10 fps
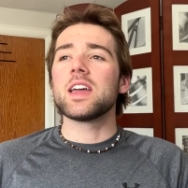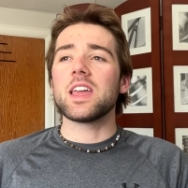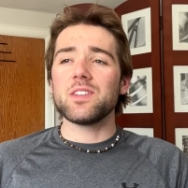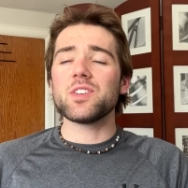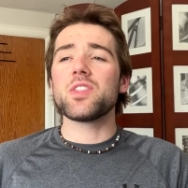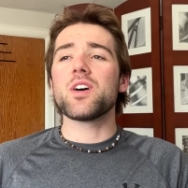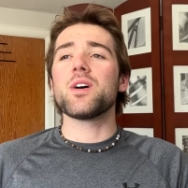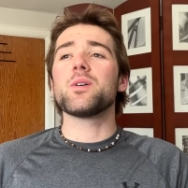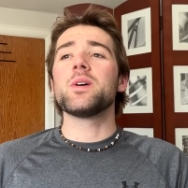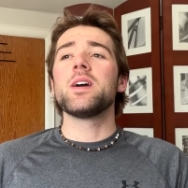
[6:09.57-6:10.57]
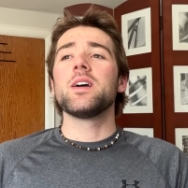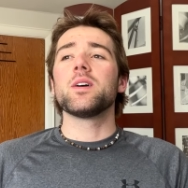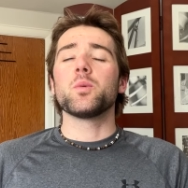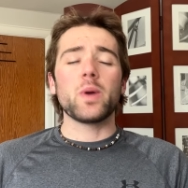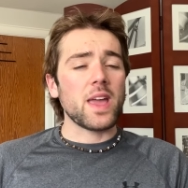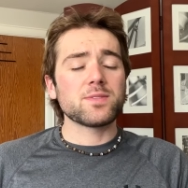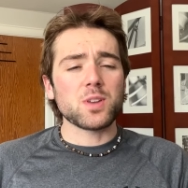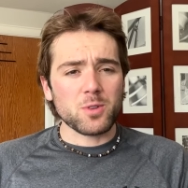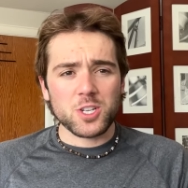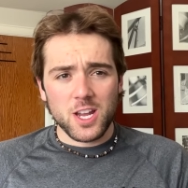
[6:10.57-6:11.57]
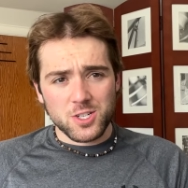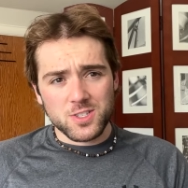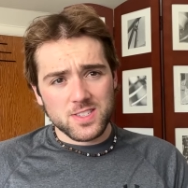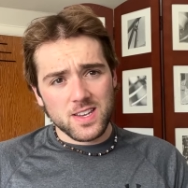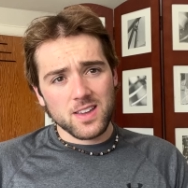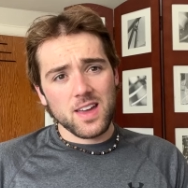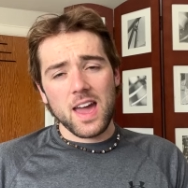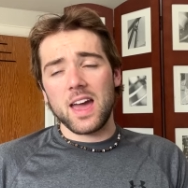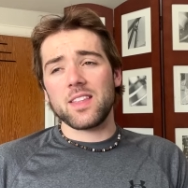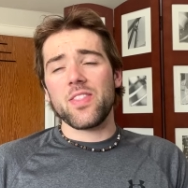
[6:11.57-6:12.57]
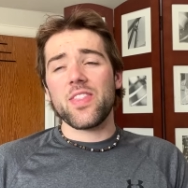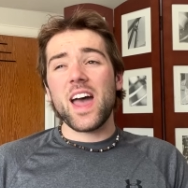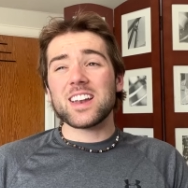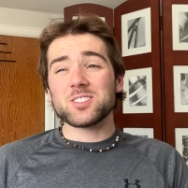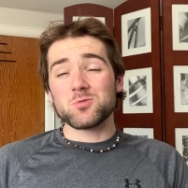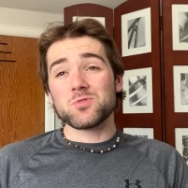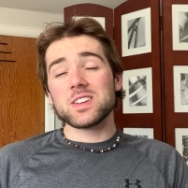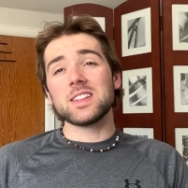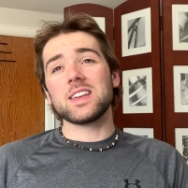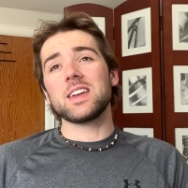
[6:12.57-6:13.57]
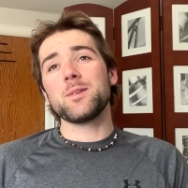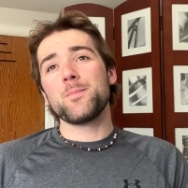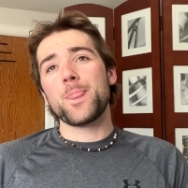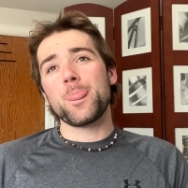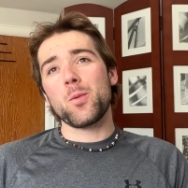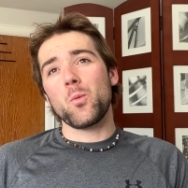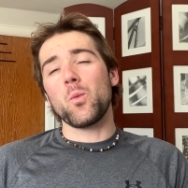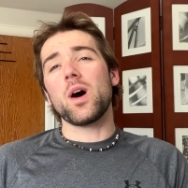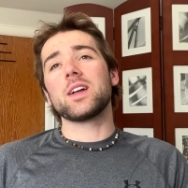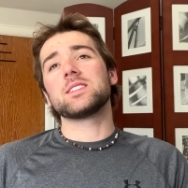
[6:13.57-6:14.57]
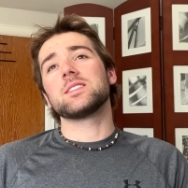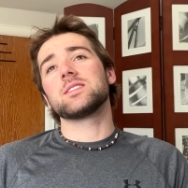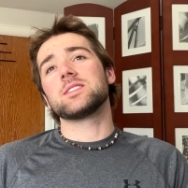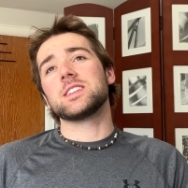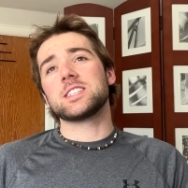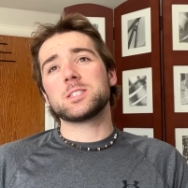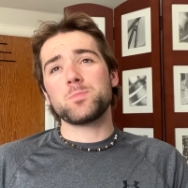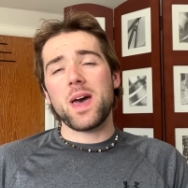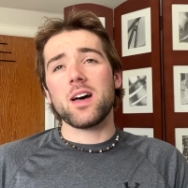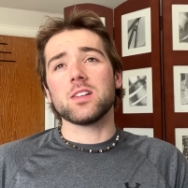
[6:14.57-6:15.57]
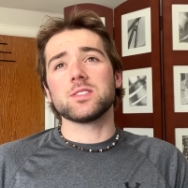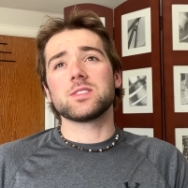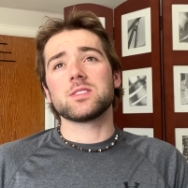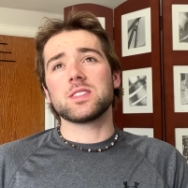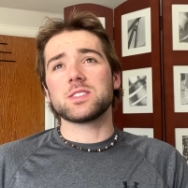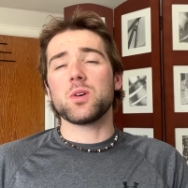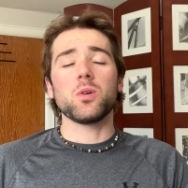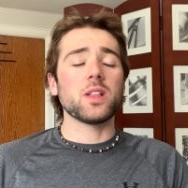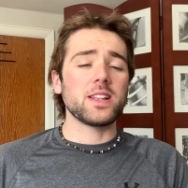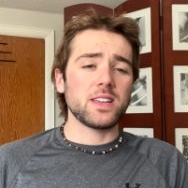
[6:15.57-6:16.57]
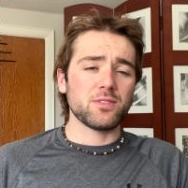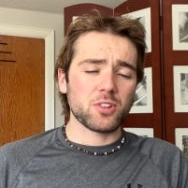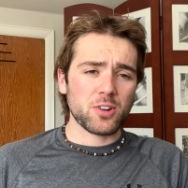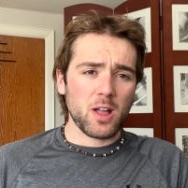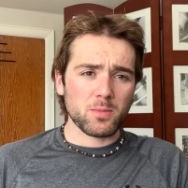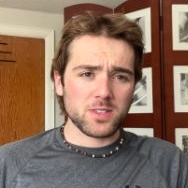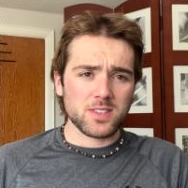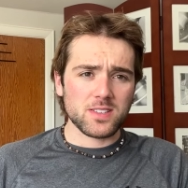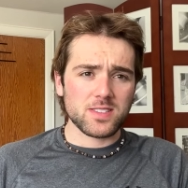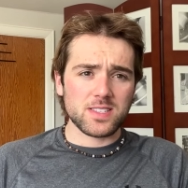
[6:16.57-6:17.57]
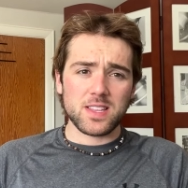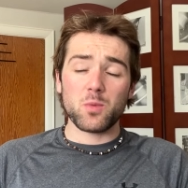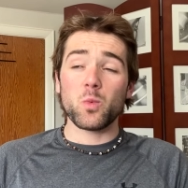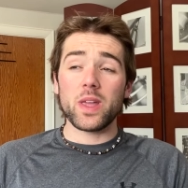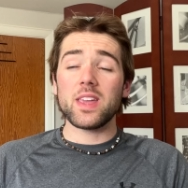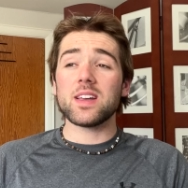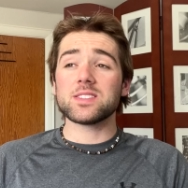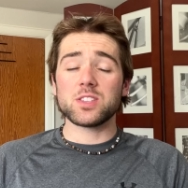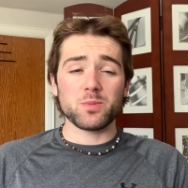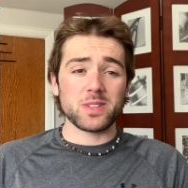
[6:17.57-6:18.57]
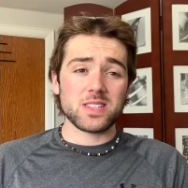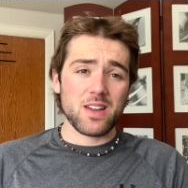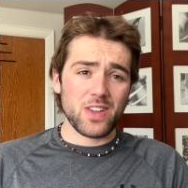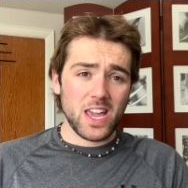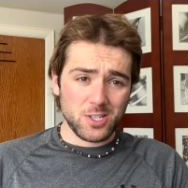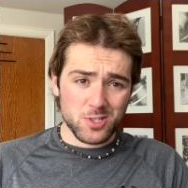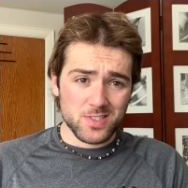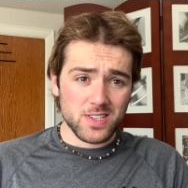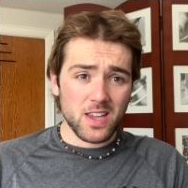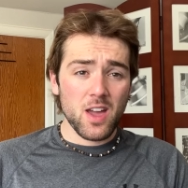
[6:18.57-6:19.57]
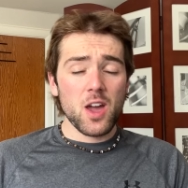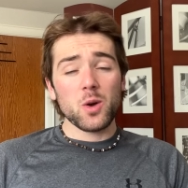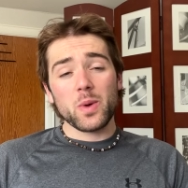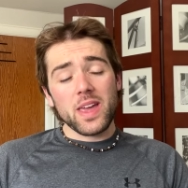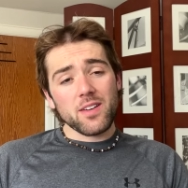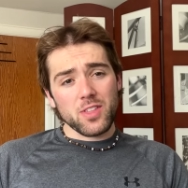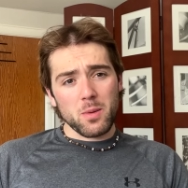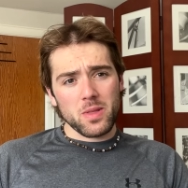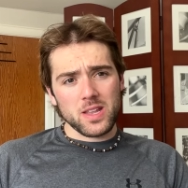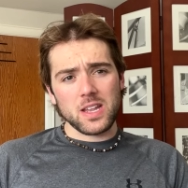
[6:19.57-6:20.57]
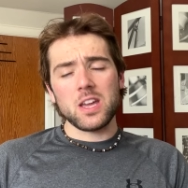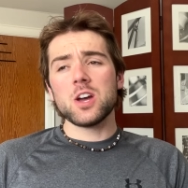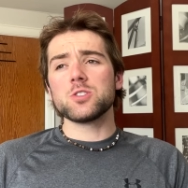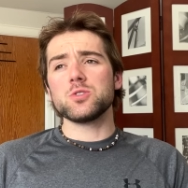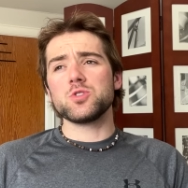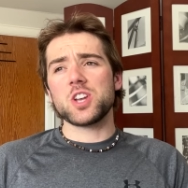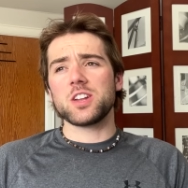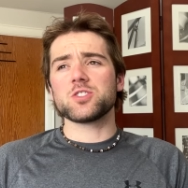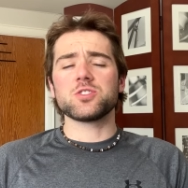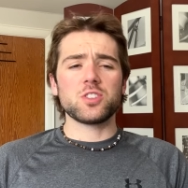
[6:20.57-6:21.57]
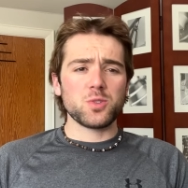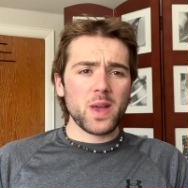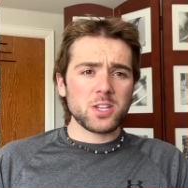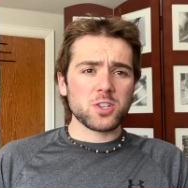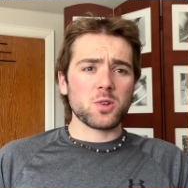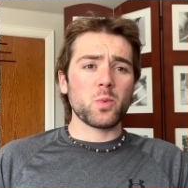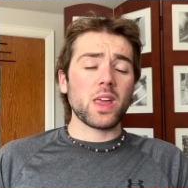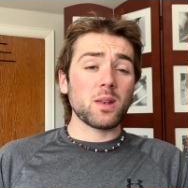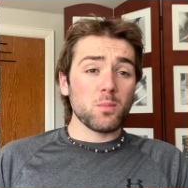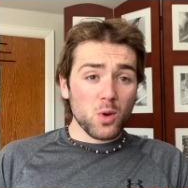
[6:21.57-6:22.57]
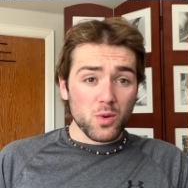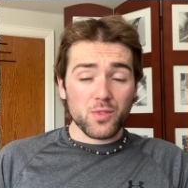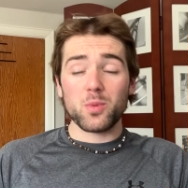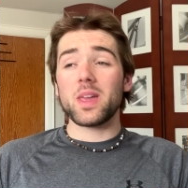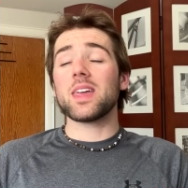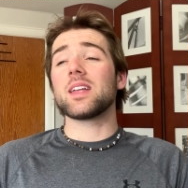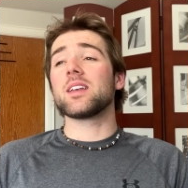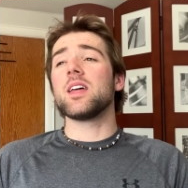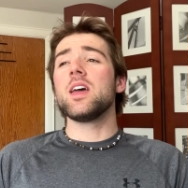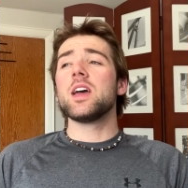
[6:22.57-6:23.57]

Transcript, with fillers: even though we have so much agency. And that is really what dispels this whole idea of learned helplessness is that we as humans have agency. We have the ability to change our situation. We can move. We can